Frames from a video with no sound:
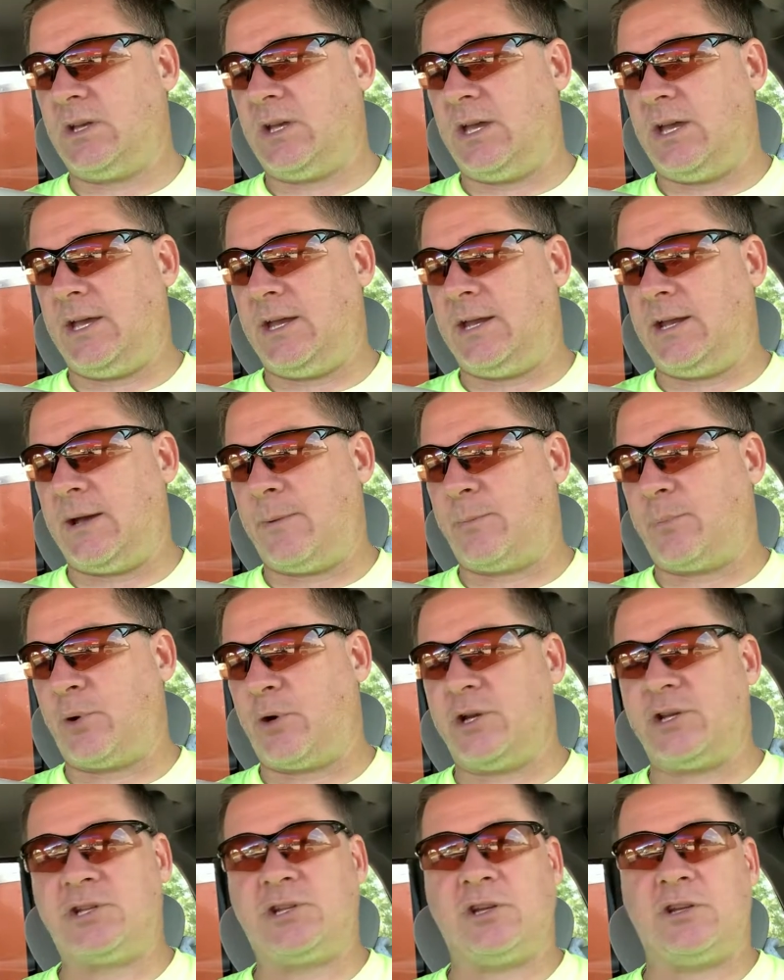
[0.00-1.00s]
And I'm
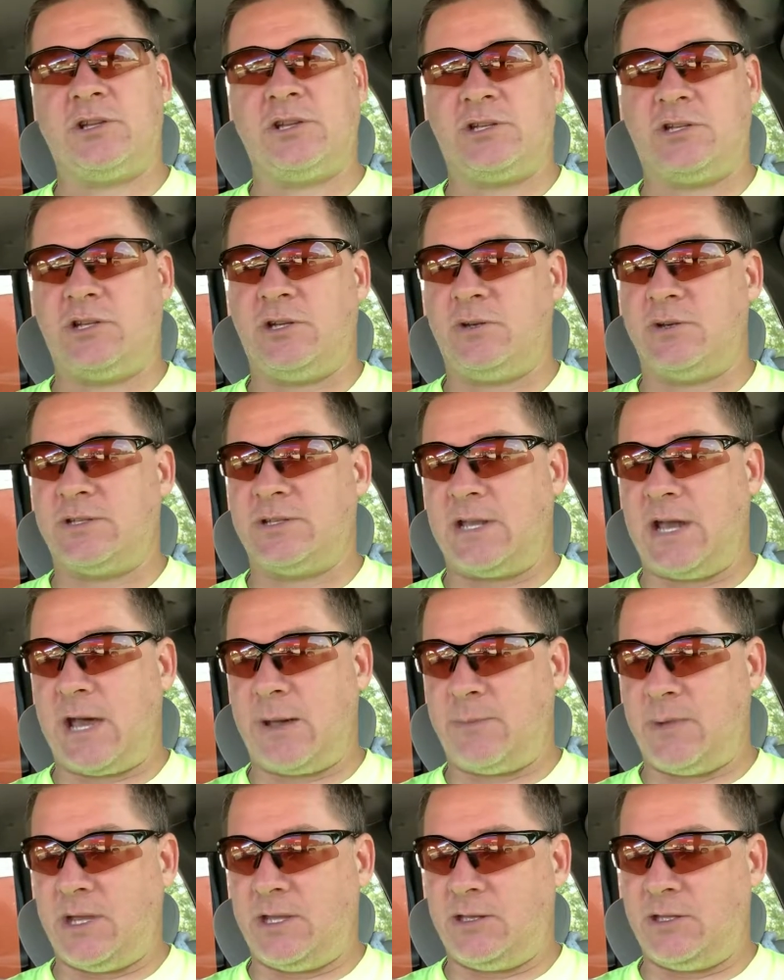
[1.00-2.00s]
pretty sure this shoe is
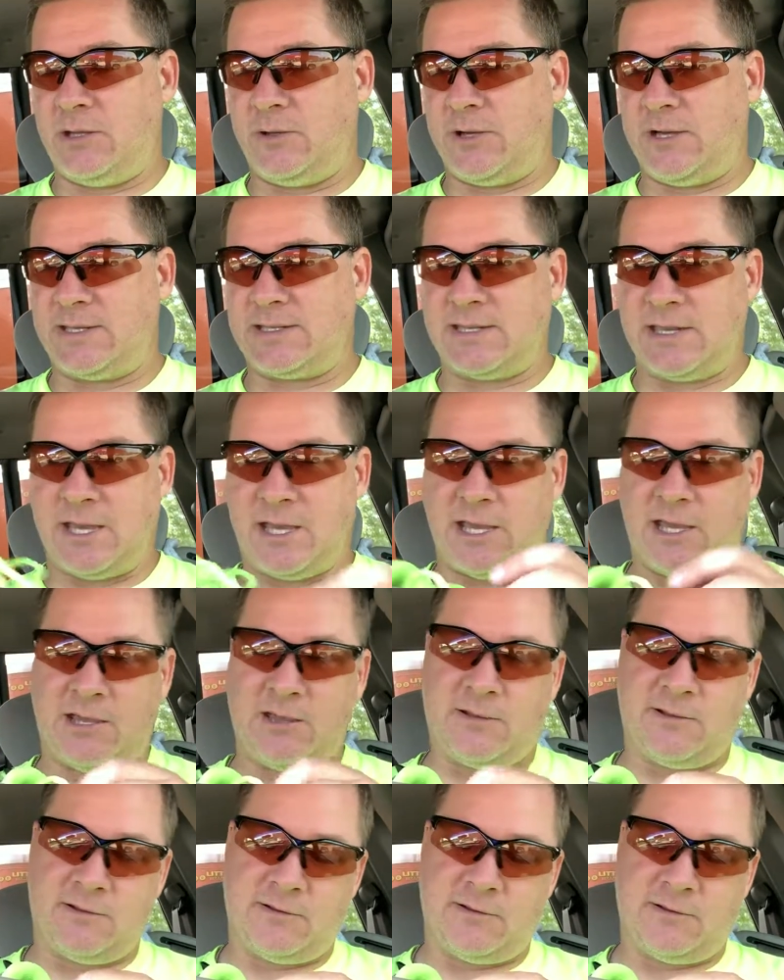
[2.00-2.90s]
not made in the USA.